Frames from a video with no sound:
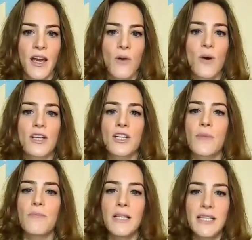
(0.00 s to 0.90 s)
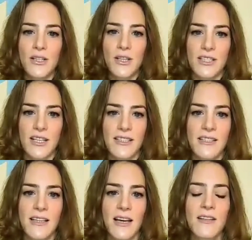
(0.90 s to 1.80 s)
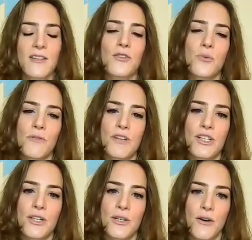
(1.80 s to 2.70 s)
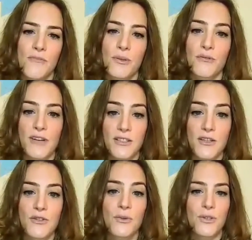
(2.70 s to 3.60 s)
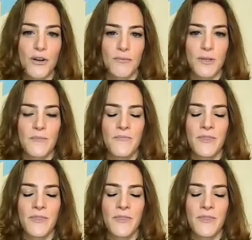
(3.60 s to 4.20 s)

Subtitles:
where she completed her studies under the supervision of Professor Jules Hoffman,